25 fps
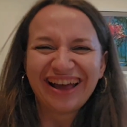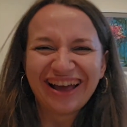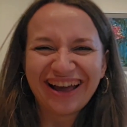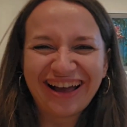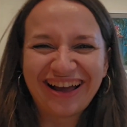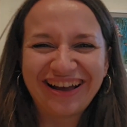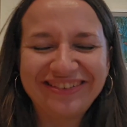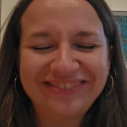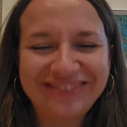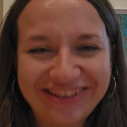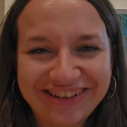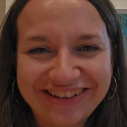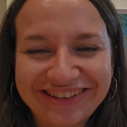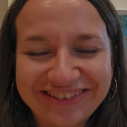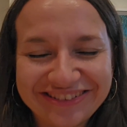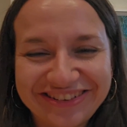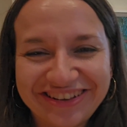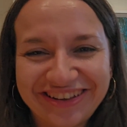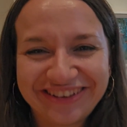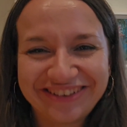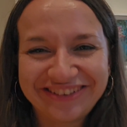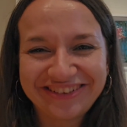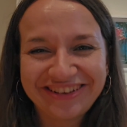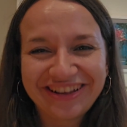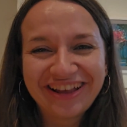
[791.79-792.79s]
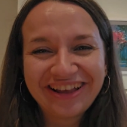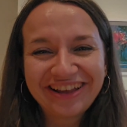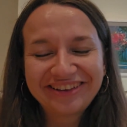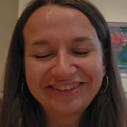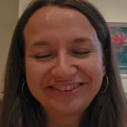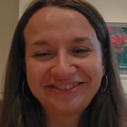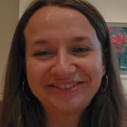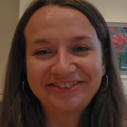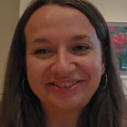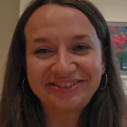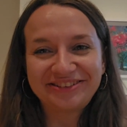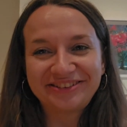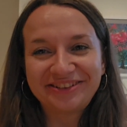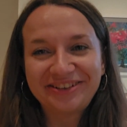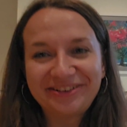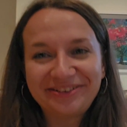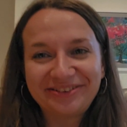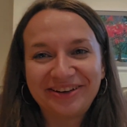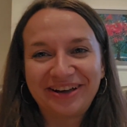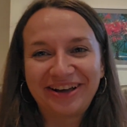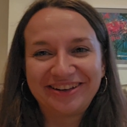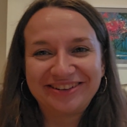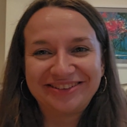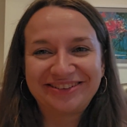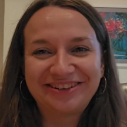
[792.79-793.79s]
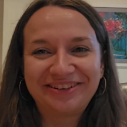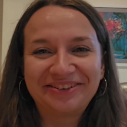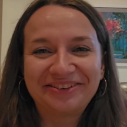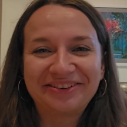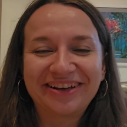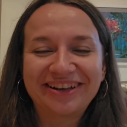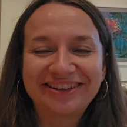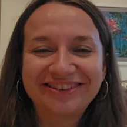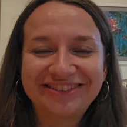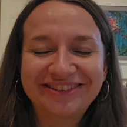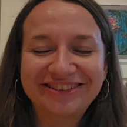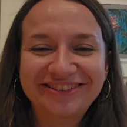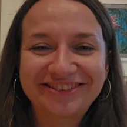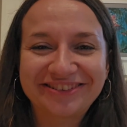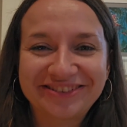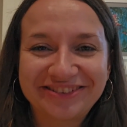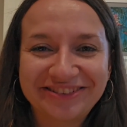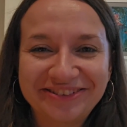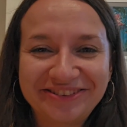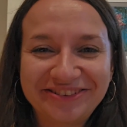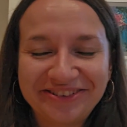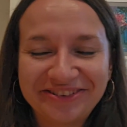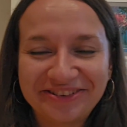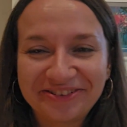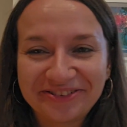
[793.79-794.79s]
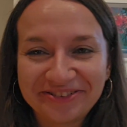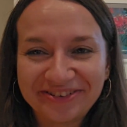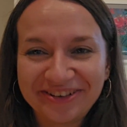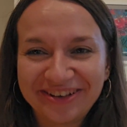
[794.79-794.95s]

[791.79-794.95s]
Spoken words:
I mean, as long as it's, you know,